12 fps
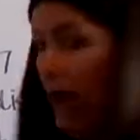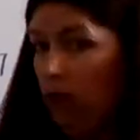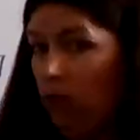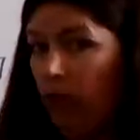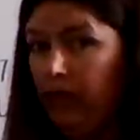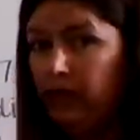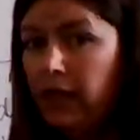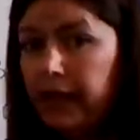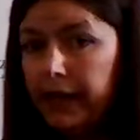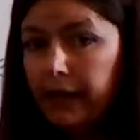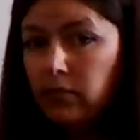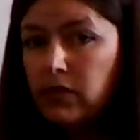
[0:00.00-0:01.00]
at what
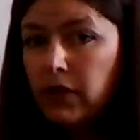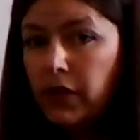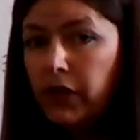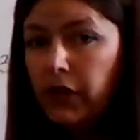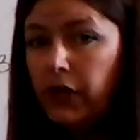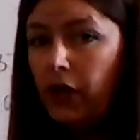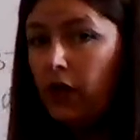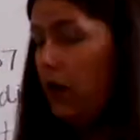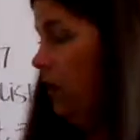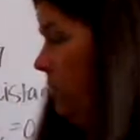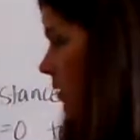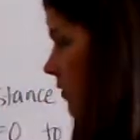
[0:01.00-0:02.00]
times
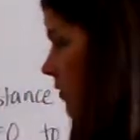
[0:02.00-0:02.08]
are the